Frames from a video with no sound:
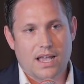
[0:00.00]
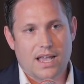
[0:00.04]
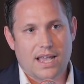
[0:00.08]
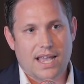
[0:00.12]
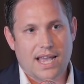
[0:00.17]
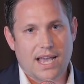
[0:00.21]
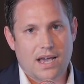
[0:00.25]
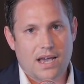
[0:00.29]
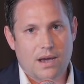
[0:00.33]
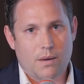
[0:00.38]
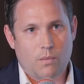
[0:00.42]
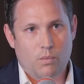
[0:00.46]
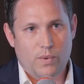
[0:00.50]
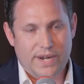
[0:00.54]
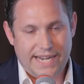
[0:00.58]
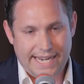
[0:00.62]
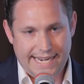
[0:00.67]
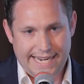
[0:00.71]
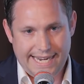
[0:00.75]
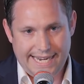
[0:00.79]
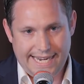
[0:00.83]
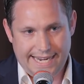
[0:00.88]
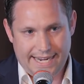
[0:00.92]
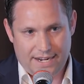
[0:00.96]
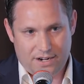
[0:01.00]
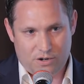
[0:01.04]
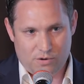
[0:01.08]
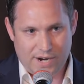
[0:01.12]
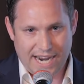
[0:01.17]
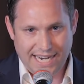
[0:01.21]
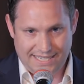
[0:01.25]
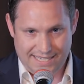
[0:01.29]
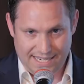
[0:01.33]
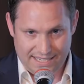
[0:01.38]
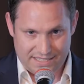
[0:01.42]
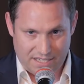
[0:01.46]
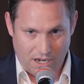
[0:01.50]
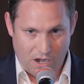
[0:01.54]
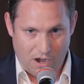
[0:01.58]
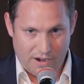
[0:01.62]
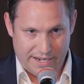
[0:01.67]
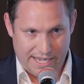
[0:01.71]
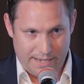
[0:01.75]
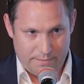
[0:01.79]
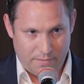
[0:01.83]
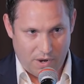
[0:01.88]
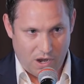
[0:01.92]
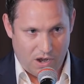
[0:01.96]
And we created a
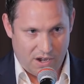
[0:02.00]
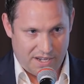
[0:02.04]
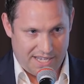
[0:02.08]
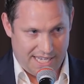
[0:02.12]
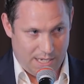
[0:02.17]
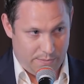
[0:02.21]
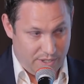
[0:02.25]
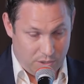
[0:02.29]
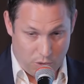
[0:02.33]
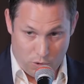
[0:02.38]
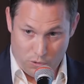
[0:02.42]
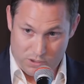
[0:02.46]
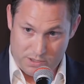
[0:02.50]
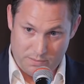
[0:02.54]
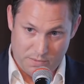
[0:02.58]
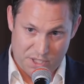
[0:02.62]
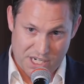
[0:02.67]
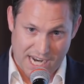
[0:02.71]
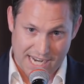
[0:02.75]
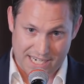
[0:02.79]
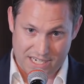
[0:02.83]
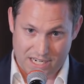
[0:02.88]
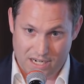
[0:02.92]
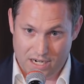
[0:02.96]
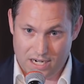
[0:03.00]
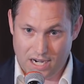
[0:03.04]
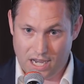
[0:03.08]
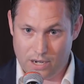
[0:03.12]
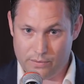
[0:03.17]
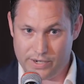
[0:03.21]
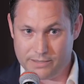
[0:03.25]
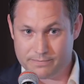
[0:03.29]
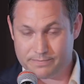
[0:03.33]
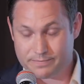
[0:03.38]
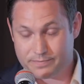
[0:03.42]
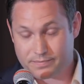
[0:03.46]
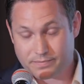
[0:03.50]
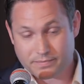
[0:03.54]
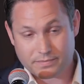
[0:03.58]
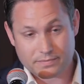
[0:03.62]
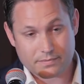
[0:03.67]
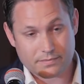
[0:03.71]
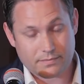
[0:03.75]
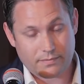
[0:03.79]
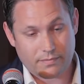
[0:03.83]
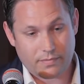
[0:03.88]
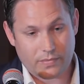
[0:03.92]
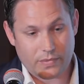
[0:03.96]
target market. We called them Jack and Chloe.
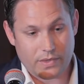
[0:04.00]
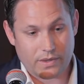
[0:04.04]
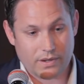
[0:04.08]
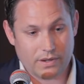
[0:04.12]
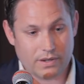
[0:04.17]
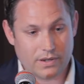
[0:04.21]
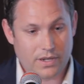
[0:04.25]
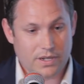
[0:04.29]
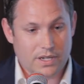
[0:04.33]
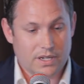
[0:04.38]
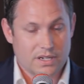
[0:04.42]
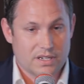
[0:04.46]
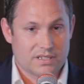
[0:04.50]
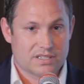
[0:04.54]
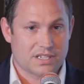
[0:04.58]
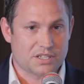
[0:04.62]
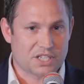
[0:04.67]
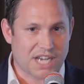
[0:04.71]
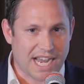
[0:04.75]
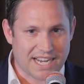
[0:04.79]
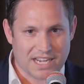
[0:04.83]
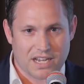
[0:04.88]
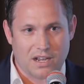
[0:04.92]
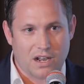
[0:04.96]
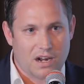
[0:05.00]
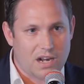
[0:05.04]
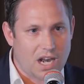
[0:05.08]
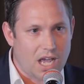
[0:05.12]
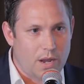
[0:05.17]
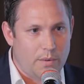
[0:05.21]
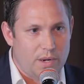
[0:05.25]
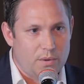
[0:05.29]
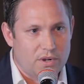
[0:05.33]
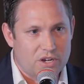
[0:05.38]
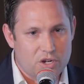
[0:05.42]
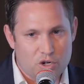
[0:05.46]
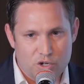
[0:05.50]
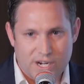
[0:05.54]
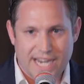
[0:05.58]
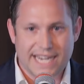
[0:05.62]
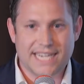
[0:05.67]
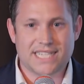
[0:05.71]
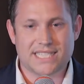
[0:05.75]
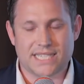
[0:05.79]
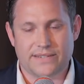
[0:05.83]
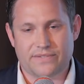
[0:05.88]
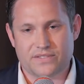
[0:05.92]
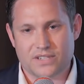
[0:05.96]
So Jack and Chloe were
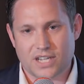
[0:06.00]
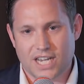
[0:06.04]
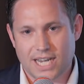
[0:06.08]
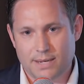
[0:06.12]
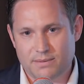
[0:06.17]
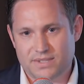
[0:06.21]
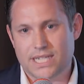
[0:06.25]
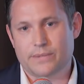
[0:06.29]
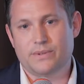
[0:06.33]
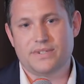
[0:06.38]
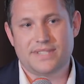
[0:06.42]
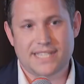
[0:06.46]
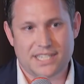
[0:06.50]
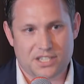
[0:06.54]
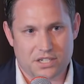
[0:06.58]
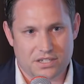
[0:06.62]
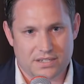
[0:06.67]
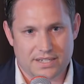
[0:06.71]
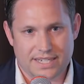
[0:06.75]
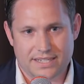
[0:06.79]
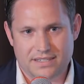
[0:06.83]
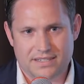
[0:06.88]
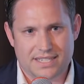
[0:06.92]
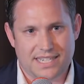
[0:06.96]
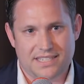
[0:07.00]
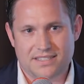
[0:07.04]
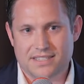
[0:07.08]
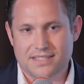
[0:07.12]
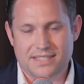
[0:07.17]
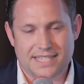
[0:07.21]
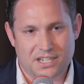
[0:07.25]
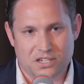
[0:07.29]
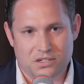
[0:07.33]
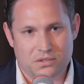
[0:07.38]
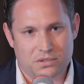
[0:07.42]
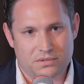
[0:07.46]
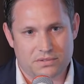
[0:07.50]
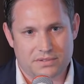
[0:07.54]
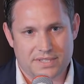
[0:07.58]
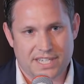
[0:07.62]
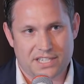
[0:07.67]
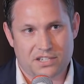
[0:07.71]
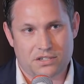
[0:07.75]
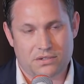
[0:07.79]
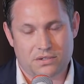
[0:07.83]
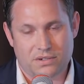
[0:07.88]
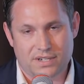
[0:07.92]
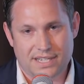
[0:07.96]
creative types. They were into
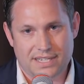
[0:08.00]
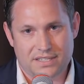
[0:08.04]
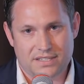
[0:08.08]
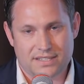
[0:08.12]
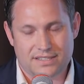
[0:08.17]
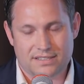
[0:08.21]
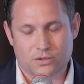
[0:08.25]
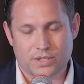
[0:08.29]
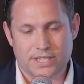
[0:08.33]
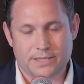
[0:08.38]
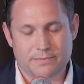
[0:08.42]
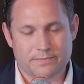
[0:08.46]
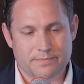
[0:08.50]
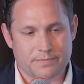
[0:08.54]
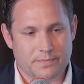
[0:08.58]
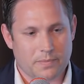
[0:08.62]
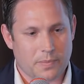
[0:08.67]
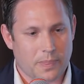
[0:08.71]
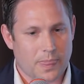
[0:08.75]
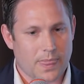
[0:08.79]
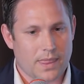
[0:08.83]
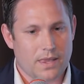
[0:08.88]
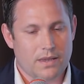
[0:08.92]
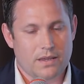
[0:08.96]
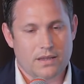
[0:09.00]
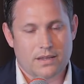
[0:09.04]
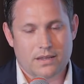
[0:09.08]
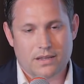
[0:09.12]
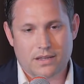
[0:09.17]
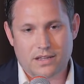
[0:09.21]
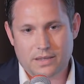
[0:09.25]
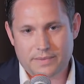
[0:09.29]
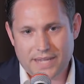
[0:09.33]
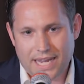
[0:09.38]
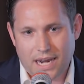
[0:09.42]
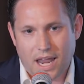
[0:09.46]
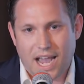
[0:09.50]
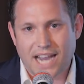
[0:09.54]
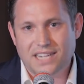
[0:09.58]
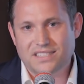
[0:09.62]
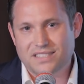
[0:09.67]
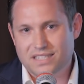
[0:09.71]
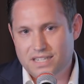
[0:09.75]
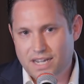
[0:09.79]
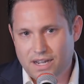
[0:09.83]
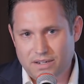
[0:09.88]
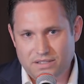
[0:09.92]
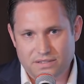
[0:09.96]
digital industry. They like
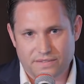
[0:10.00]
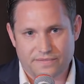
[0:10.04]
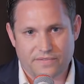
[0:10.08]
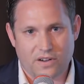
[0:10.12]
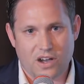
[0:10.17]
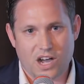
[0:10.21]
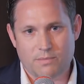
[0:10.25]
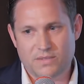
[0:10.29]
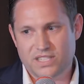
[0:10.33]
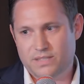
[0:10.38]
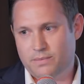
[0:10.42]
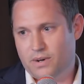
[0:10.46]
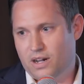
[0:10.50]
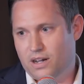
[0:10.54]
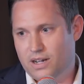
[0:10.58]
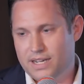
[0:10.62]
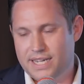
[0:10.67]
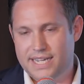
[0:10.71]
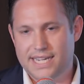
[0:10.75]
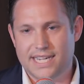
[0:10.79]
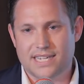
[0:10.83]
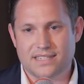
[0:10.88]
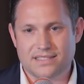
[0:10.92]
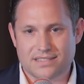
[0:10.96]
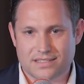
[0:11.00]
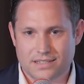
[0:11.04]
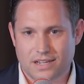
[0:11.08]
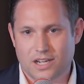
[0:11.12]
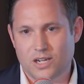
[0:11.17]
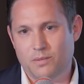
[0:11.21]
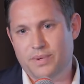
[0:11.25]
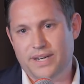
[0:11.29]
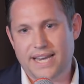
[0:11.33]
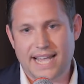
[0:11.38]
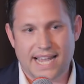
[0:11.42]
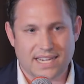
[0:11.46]
to go to farmers markets, to open